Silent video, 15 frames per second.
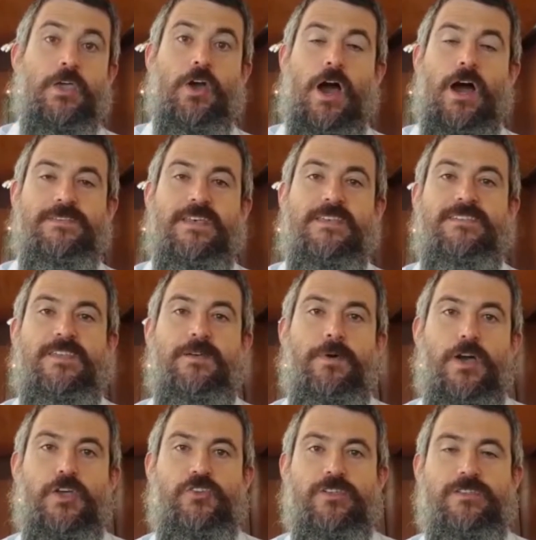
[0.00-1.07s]
God says to
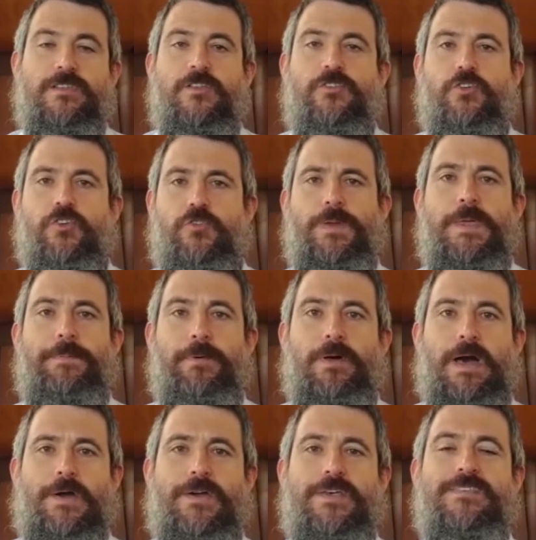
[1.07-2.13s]
Moshe that the Jewish people
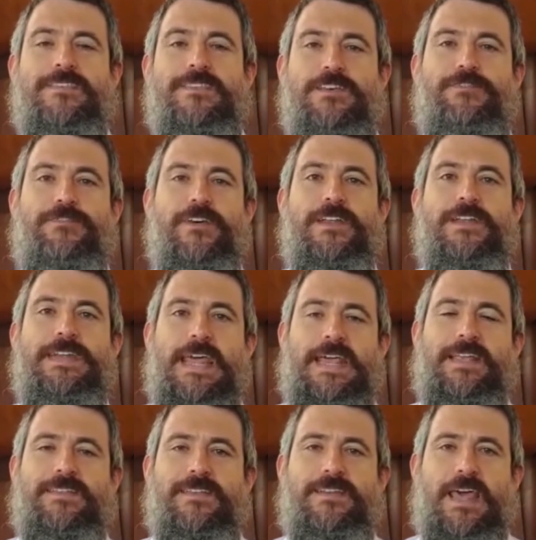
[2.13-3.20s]
are a
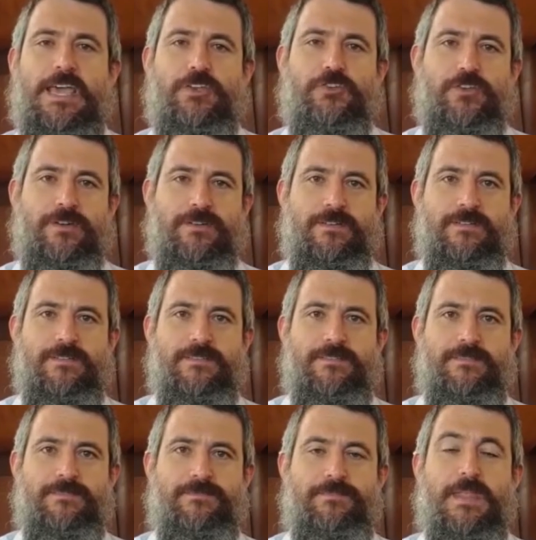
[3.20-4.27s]
stiff-necked nation.
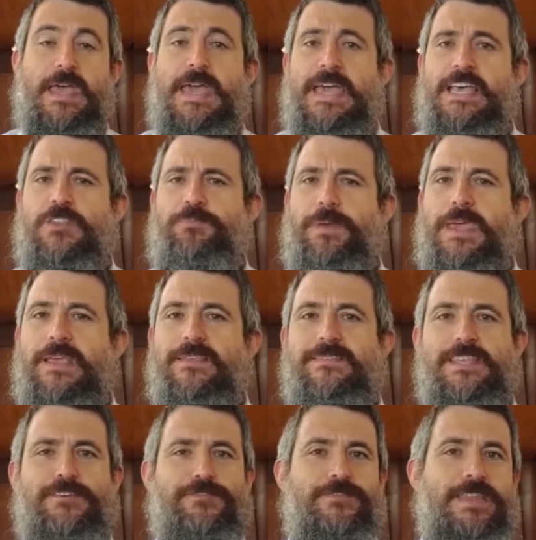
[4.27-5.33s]
Is being
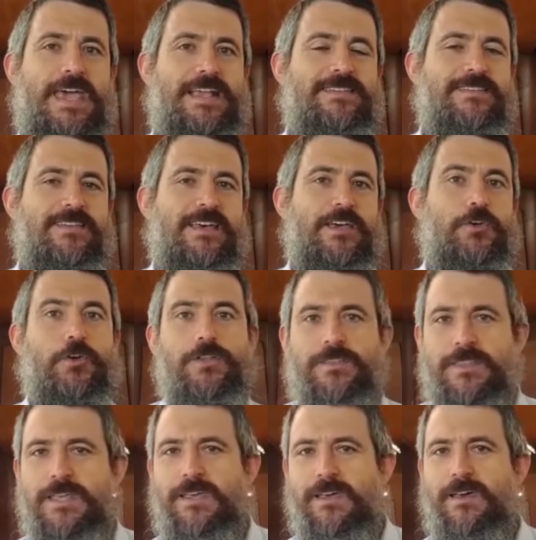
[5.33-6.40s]
stiff-necked a good
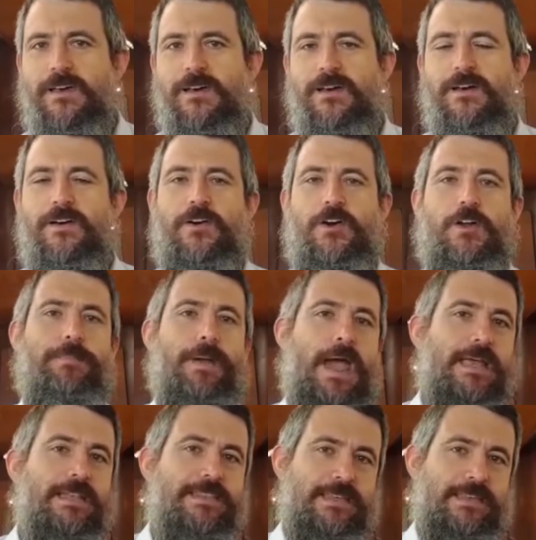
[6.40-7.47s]
thing or a
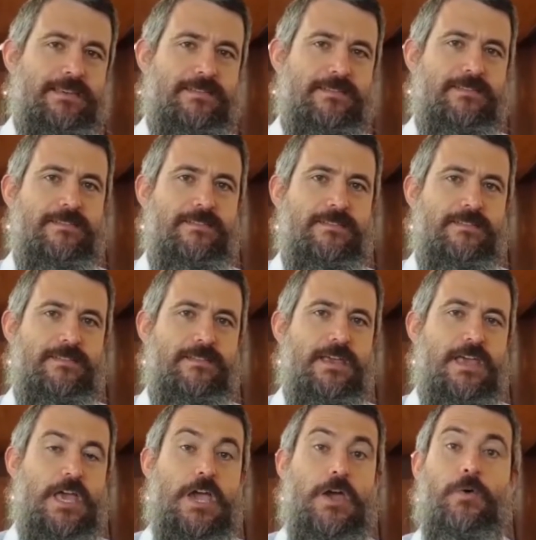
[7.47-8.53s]
bad thing?
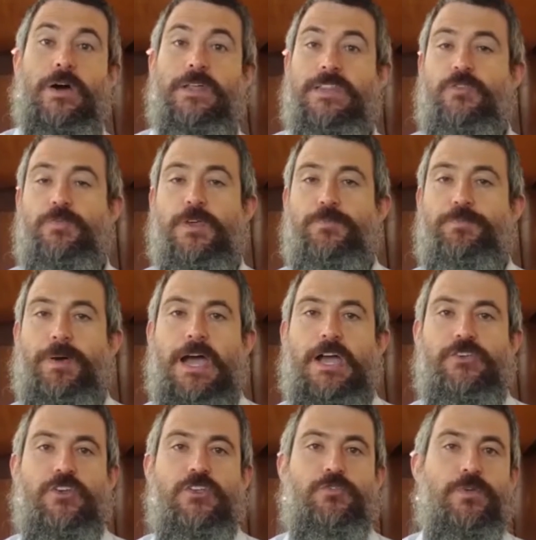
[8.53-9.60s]
Well, in this week's
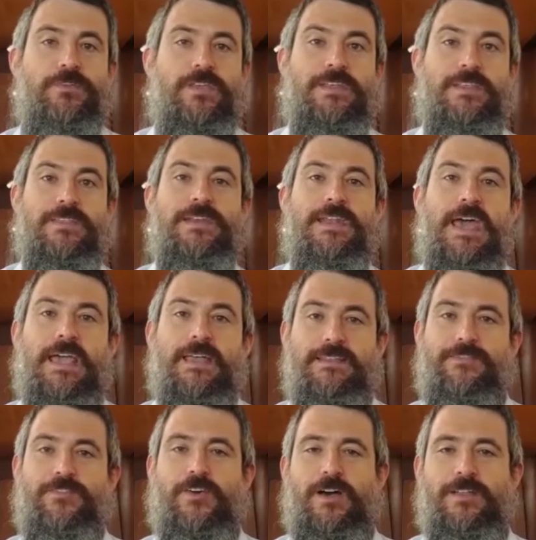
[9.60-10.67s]
parasha, it's written in the
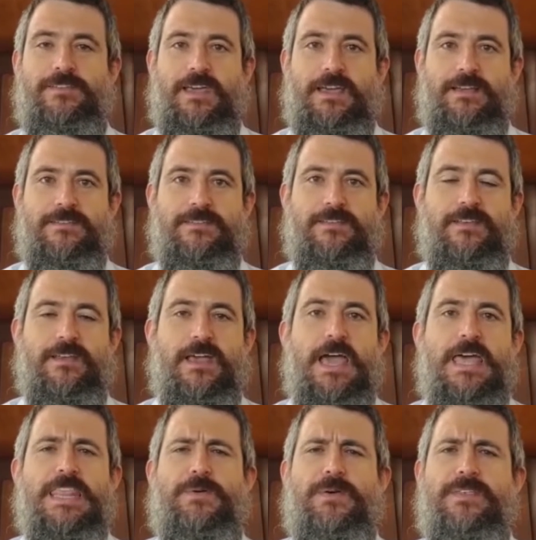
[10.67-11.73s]
negative context.
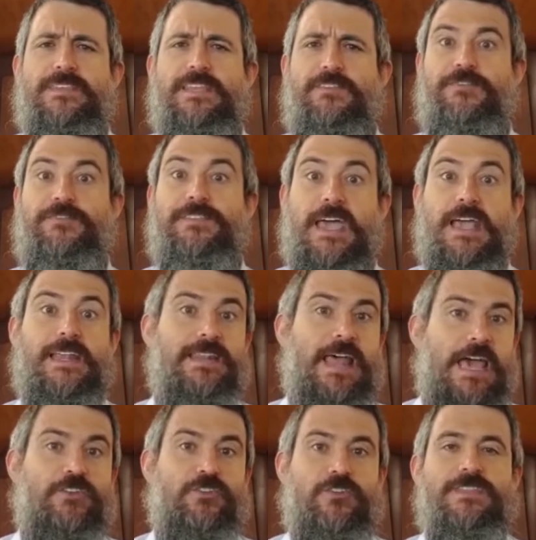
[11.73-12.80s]
They're a stiff-necked
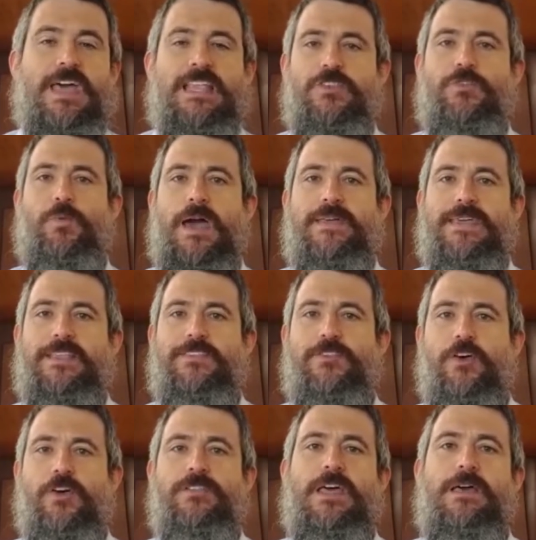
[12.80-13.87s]
nation, that's why they
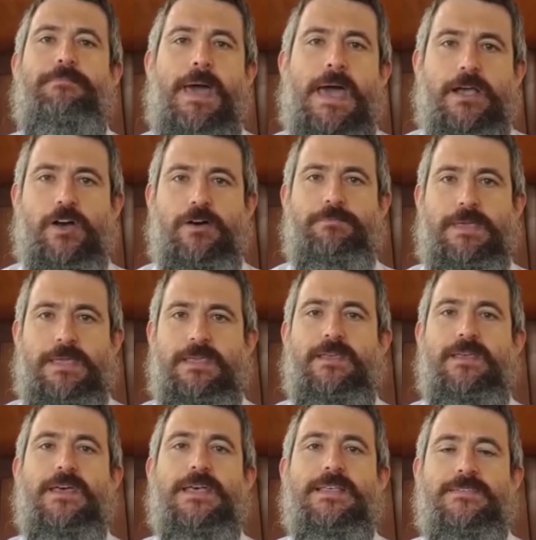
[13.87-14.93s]
turned their back on me,
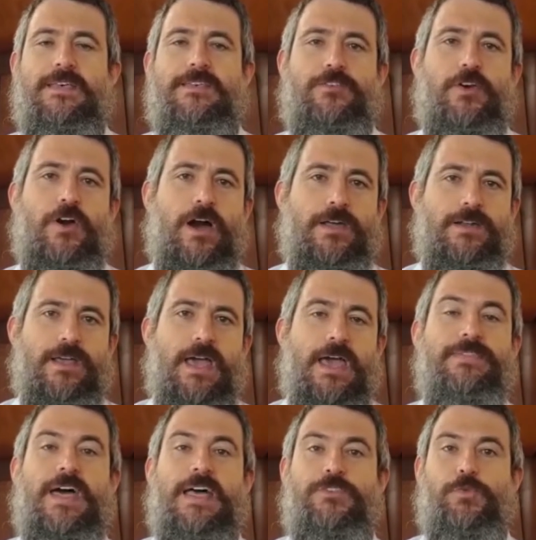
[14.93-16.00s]
says God.
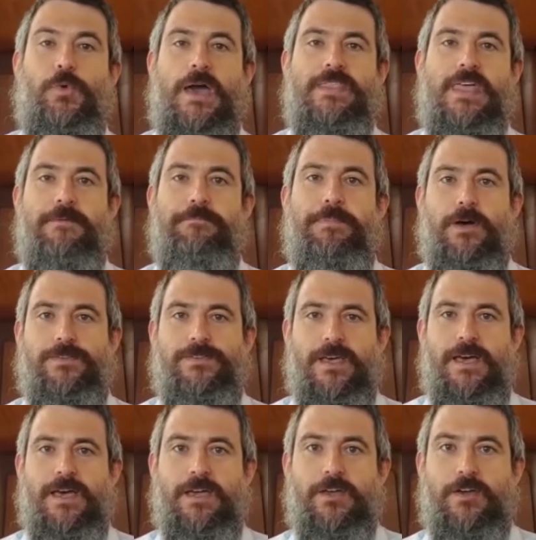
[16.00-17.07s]
That's why they built
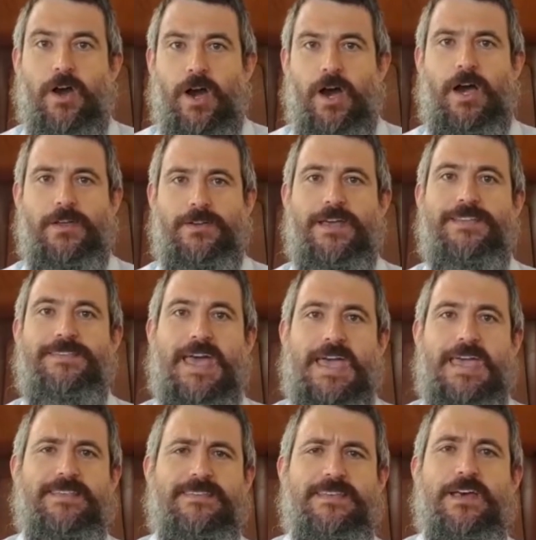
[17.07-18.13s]
a god, a
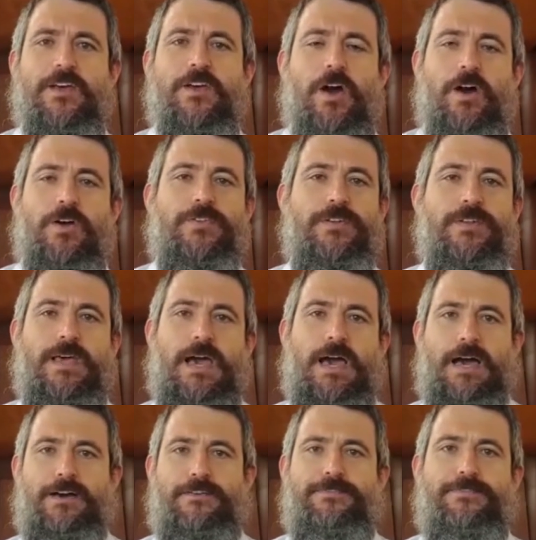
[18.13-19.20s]
deity, a golden
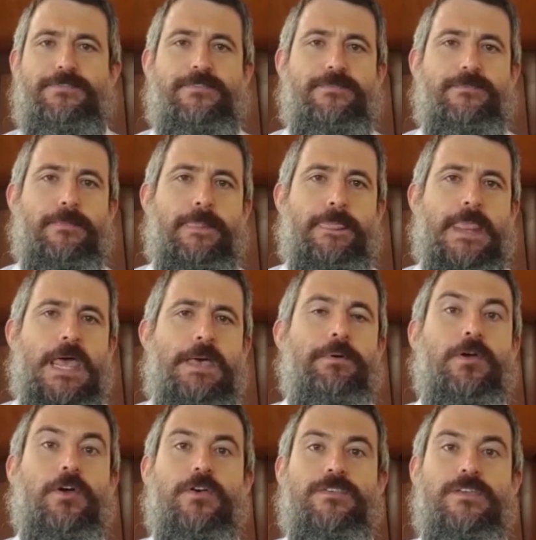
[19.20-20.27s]
calf,
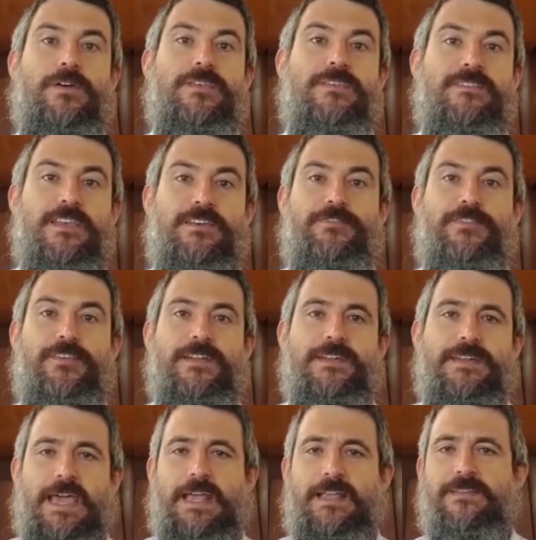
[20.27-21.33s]
because they're a
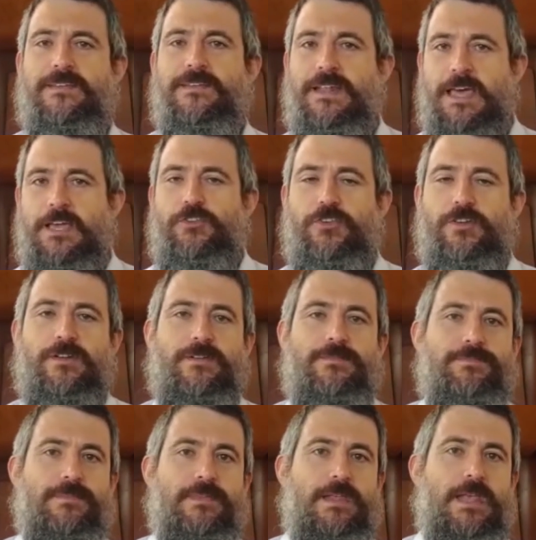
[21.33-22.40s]
stiff-necked nation.
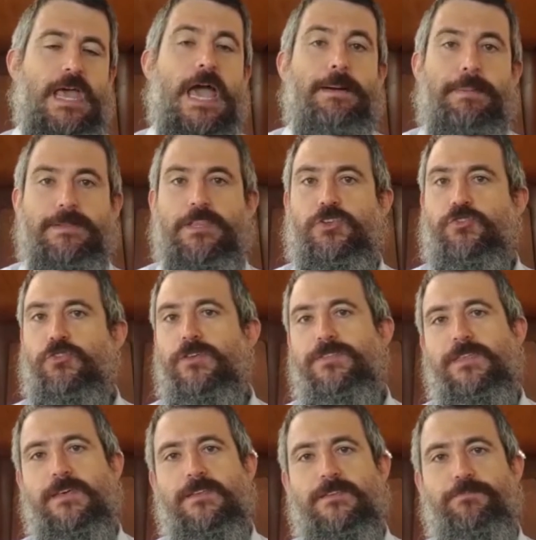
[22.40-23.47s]
But the truth
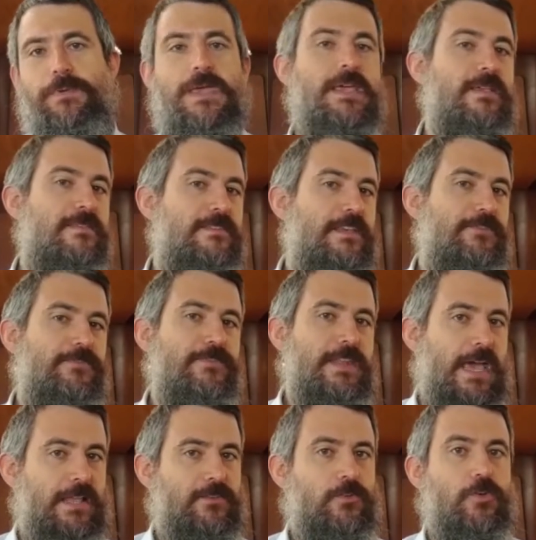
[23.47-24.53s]
is, being
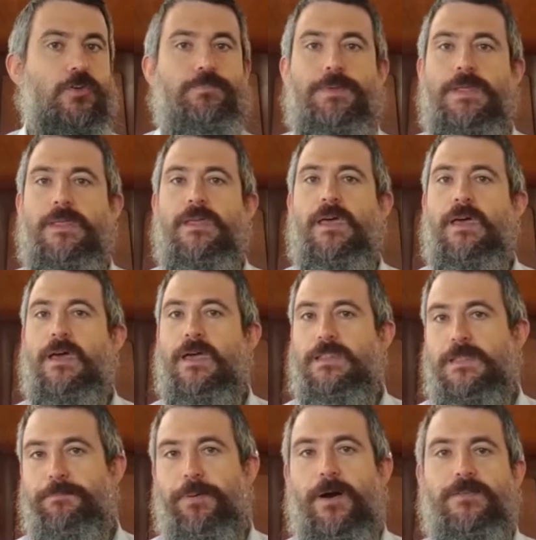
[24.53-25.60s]
stiff-necked could be in
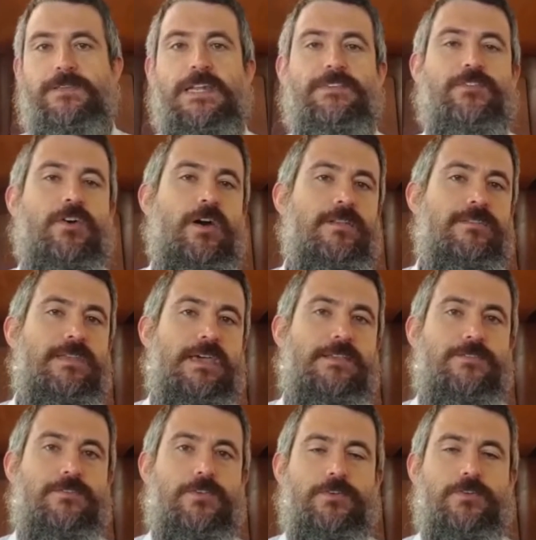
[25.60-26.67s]
the positive
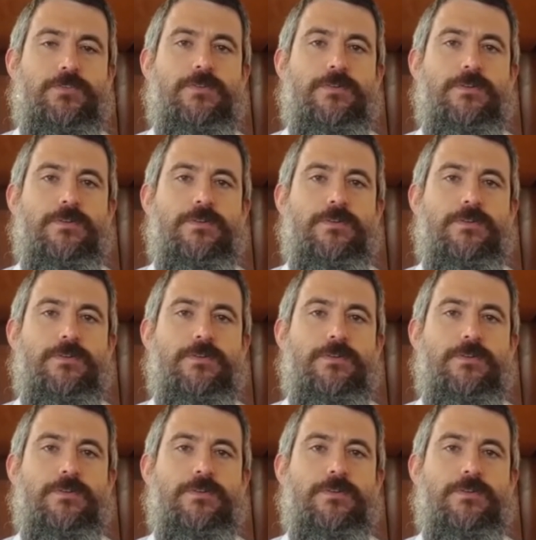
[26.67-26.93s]
context too.